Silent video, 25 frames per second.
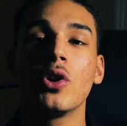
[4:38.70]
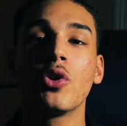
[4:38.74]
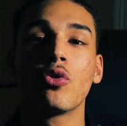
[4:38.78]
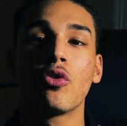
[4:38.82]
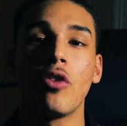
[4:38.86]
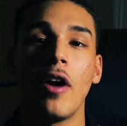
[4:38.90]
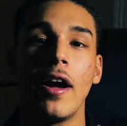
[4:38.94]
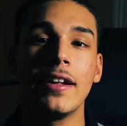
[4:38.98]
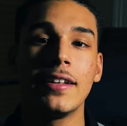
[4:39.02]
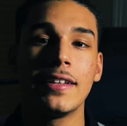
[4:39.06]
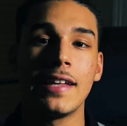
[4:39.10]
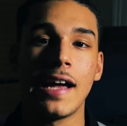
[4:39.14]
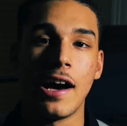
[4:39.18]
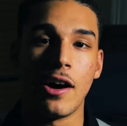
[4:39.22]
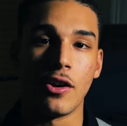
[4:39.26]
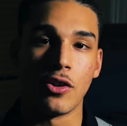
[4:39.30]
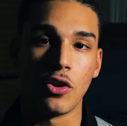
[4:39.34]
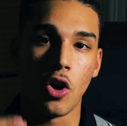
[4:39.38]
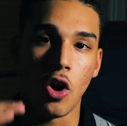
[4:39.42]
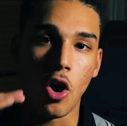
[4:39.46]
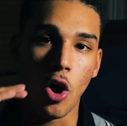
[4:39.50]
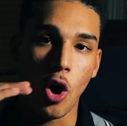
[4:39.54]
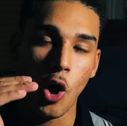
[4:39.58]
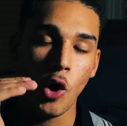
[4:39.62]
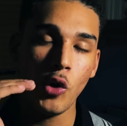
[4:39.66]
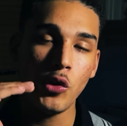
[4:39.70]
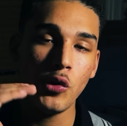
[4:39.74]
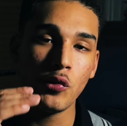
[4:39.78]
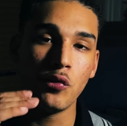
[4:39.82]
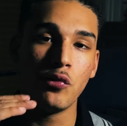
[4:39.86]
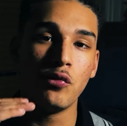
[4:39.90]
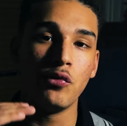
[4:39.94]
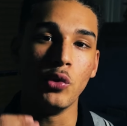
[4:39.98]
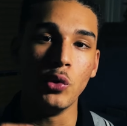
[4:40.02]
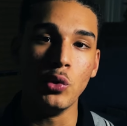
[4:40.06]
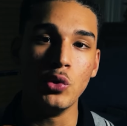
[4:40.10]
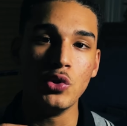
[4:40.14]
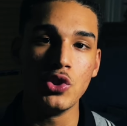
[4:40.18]
to write down all the
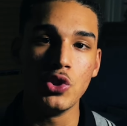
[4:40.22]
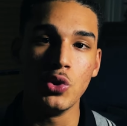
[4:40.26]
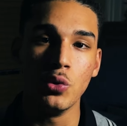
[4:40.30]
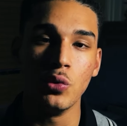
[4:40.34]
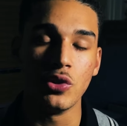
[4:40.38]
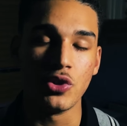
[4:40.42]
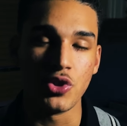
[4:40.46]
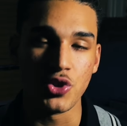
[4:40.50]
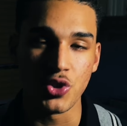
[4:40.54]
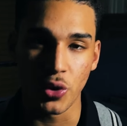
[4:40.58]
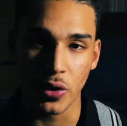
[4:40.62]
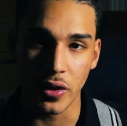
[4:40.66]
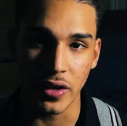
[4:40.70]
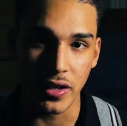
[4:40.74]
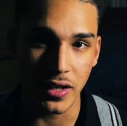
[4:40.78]
foods you enjoy